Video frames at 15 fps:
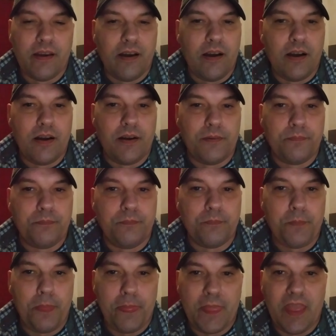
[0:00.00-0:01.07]
um,
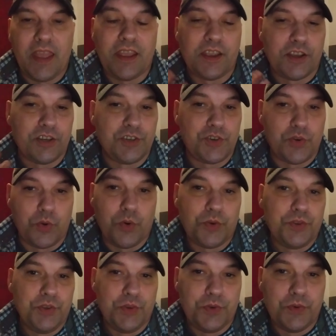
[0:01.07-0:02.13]
and control
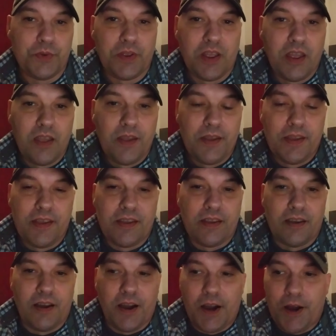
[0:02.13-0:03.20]
you.
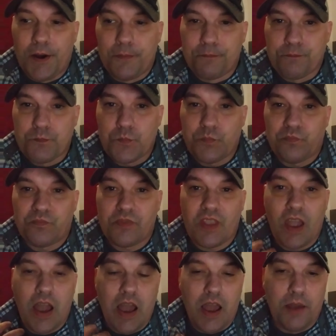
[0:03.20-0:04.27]
Um,
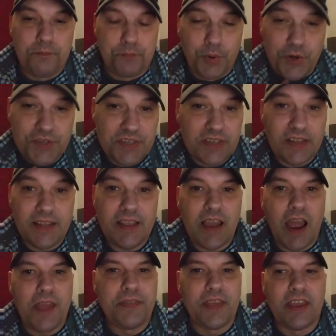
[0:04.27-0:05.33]
personally,
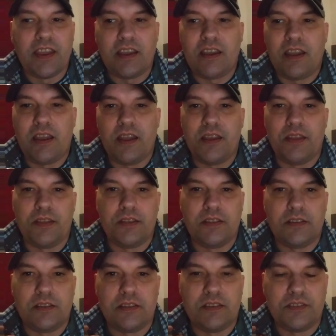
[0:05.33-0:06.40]
I think
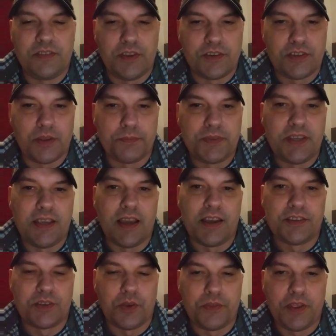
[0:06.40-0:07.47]
there's some
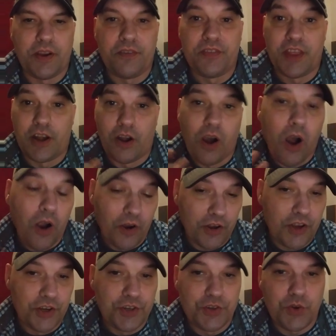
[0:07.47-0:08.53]
TIs out there that are
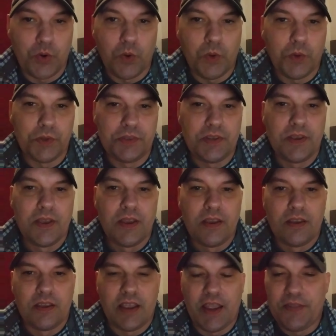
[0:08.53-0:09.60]
controlled
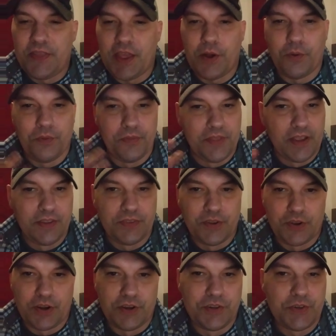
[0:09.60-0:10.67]
and they don't think
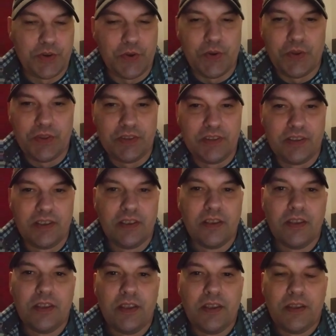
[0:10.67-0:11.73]
they're controlled.
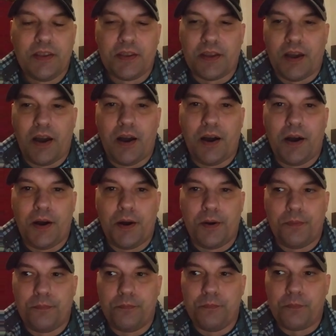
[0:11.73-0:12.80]

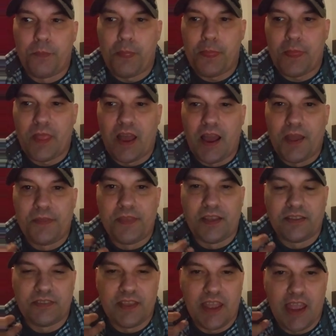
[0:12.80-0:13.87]
Um, I
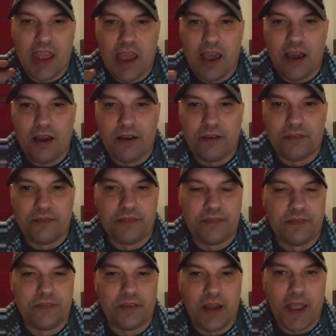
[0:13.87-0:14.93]
think they have
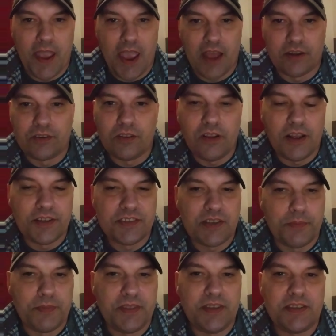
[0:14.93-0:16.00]
a handle on
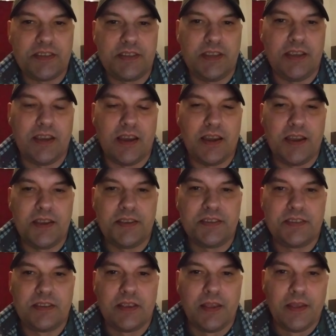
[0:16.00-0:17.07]
some of these
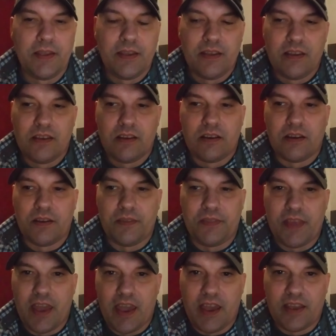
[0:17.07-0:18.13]
TIs
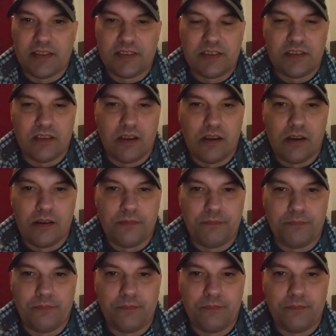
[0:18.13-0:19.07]
that um,